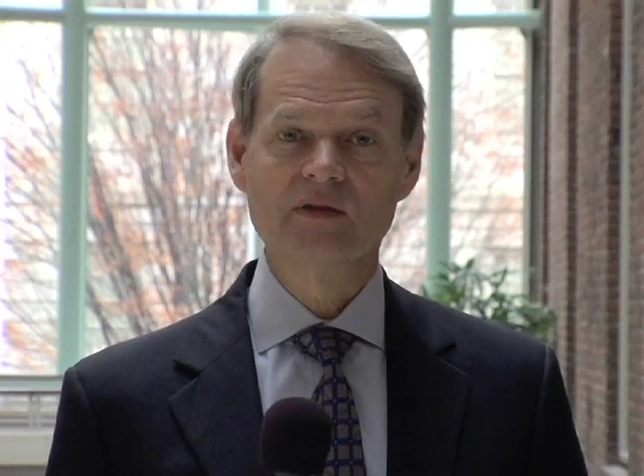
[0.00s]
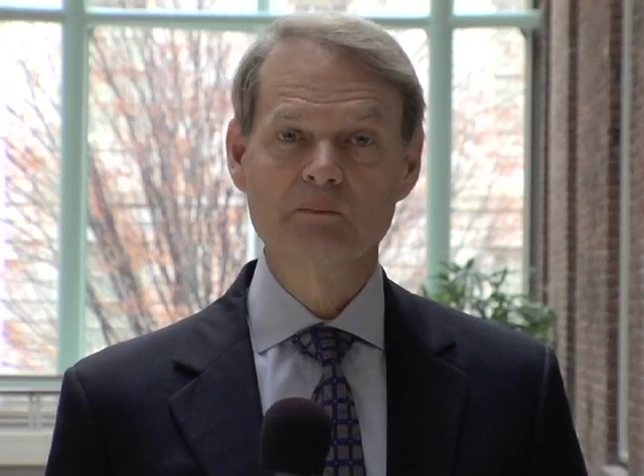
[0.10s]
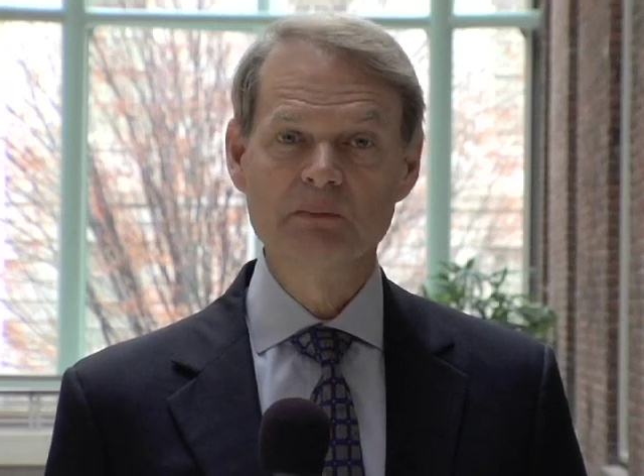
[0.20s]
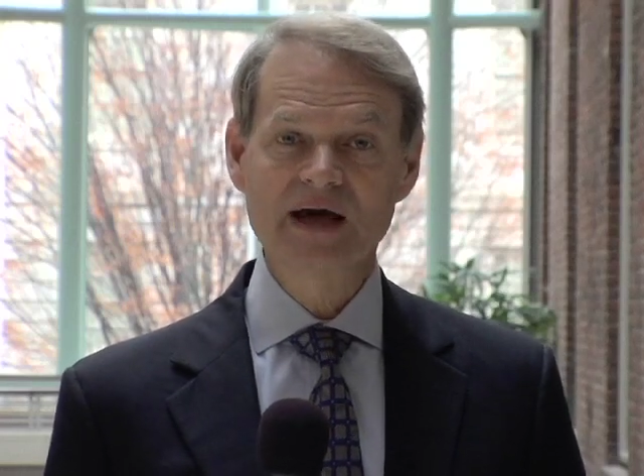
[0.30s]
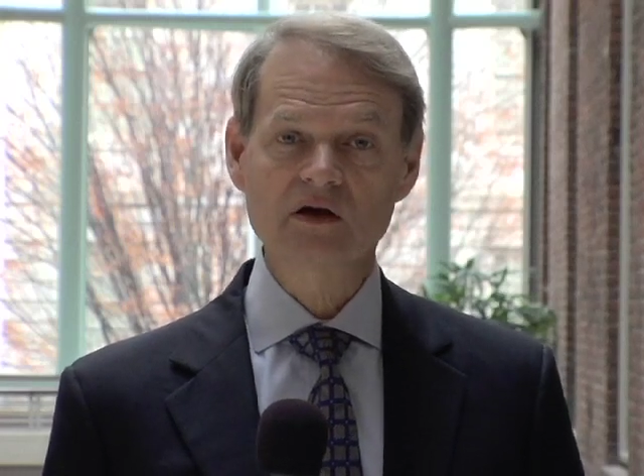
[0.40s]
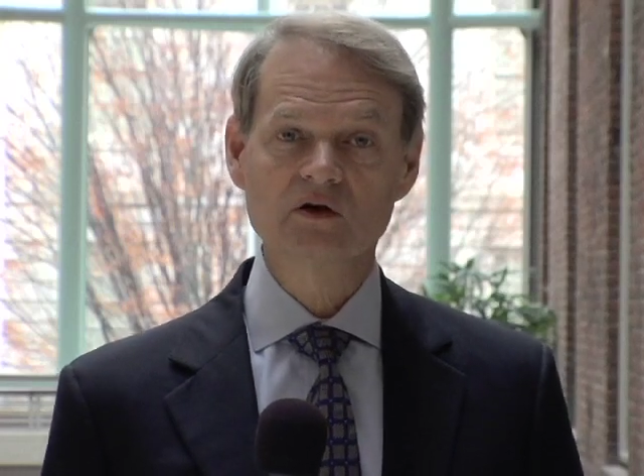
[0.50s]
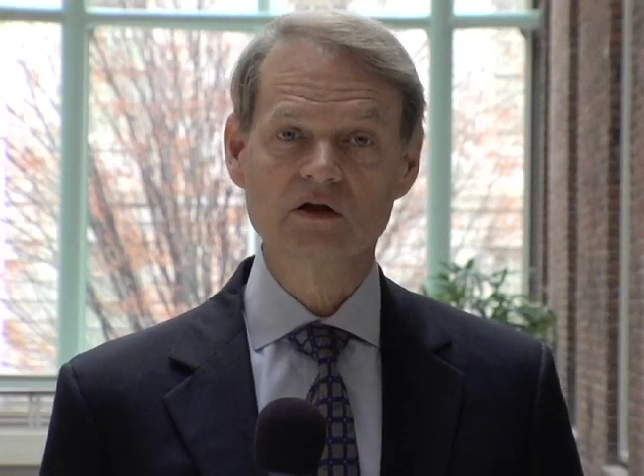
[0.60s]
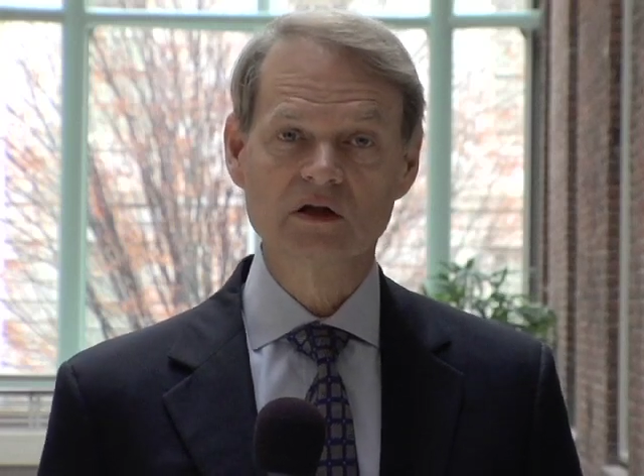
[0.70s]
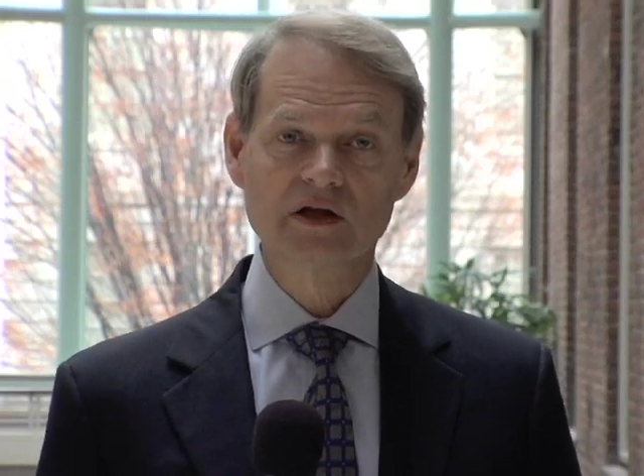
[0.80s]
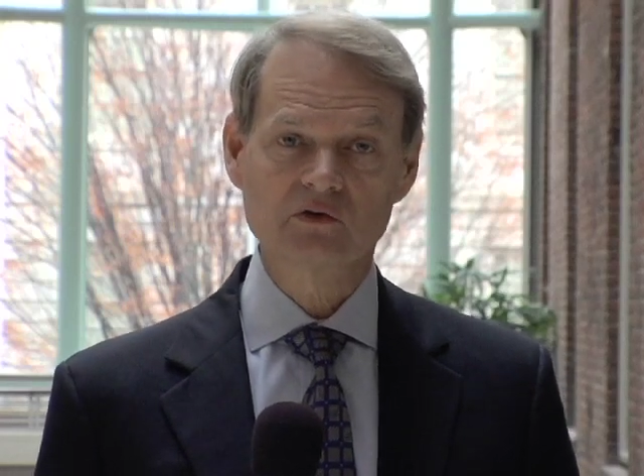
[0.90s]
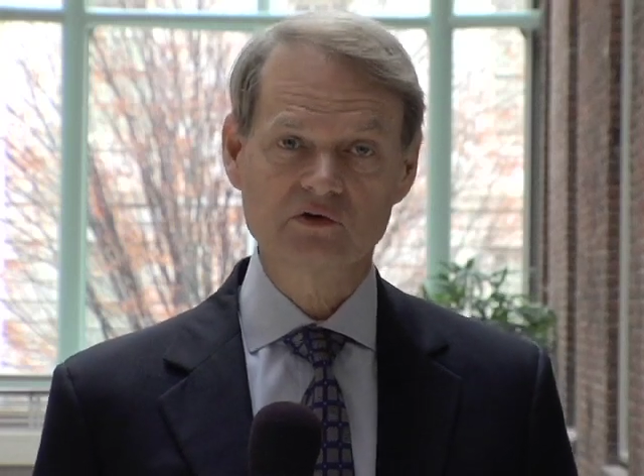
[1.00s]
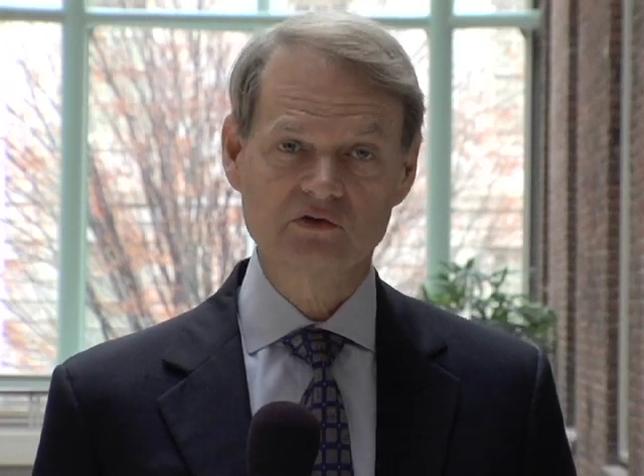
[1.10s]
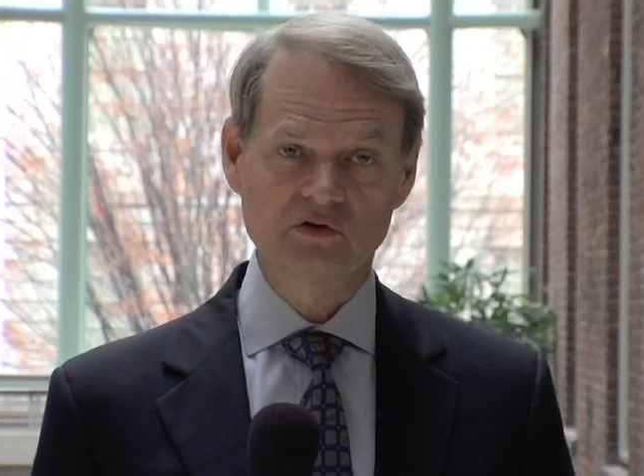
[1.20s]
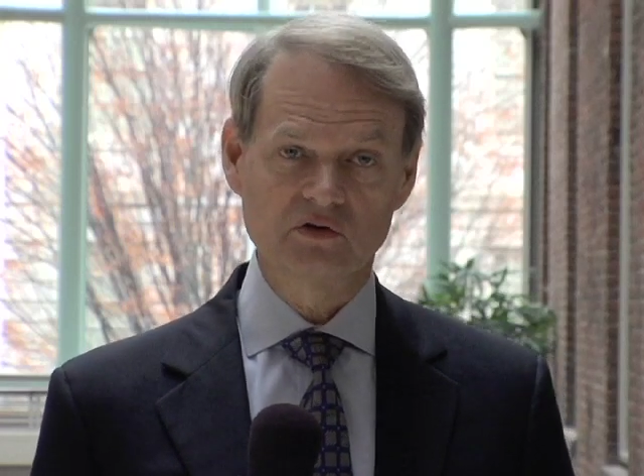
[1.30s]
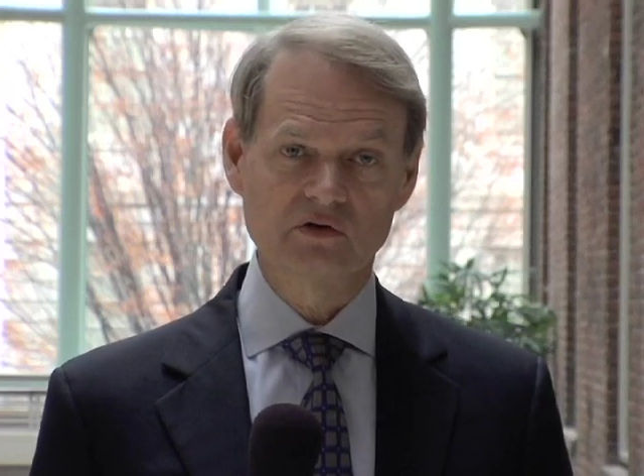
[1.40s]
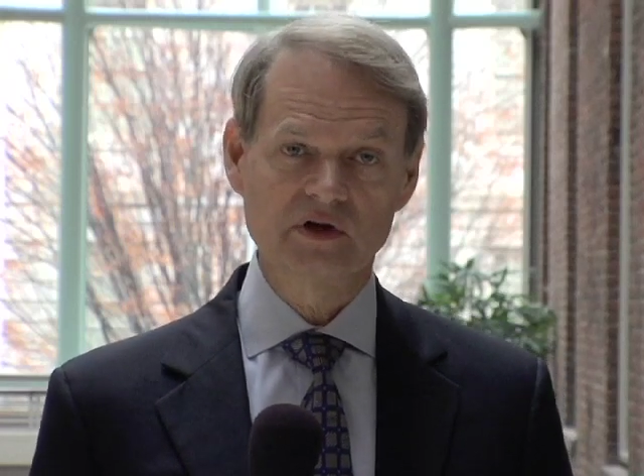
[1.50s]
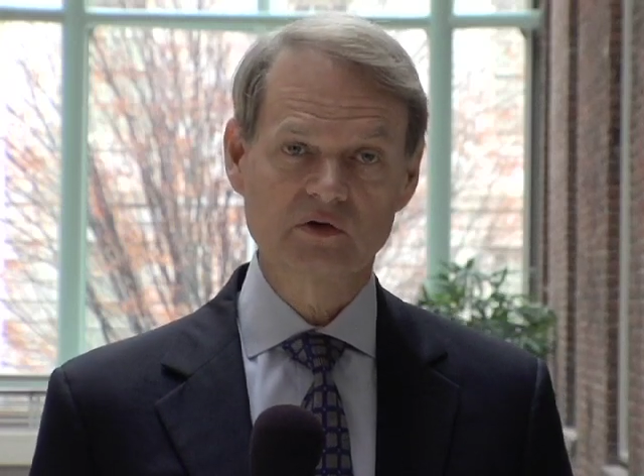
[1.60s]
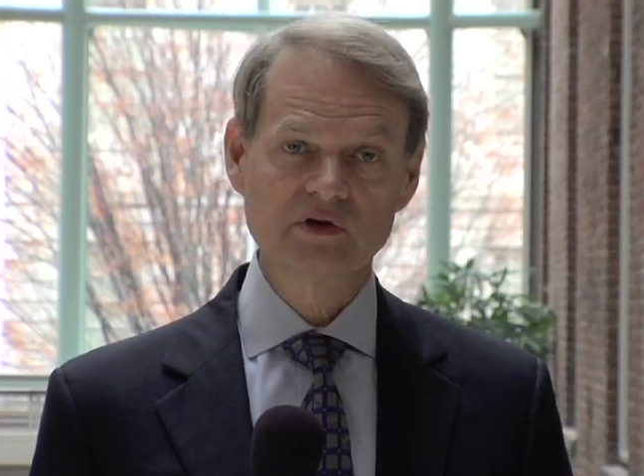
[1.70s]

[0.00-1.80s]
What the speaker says: the medical literature in